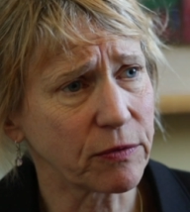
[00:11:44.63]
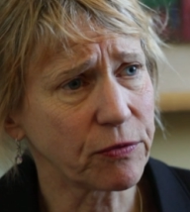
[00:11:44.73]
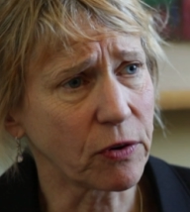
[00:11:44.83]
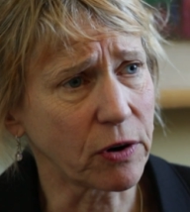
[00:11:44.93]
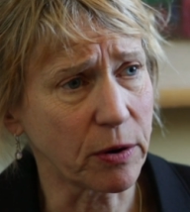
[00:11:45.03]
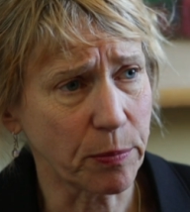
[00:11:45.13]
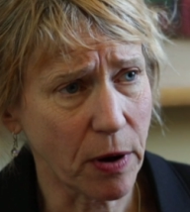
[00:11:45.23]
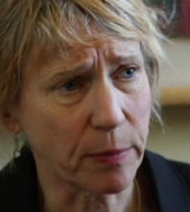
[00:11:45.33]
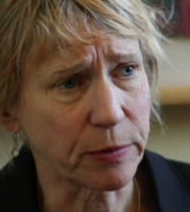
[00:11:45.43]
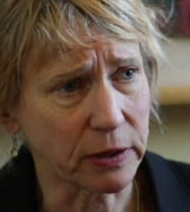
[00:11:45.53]
for our
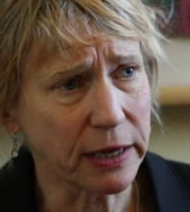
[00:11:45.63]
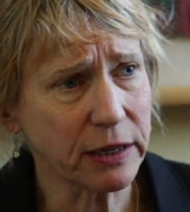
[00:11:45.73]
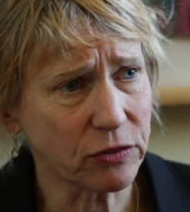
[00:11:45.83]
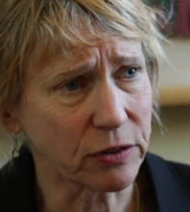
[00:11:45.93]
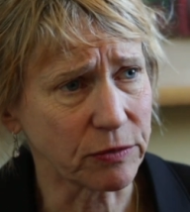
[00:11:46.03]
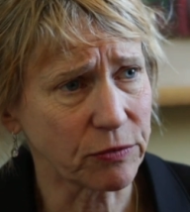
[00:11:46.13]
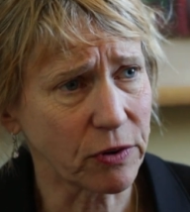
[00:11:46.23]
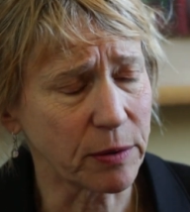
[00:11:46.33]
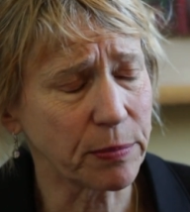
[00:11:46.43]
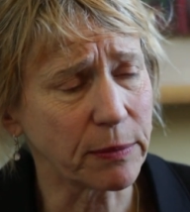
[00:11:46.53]
population,
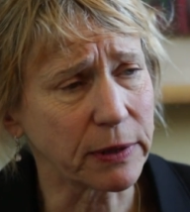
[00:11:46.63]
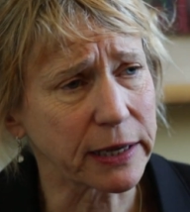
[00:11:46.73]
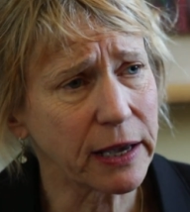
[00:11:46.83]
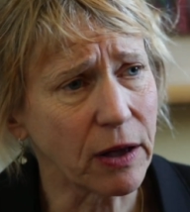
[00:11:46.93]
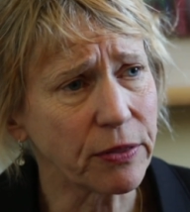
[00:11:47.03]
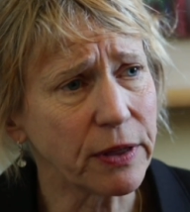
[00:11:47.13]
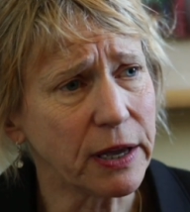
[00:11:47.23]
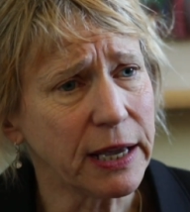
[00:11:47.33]
for our public health,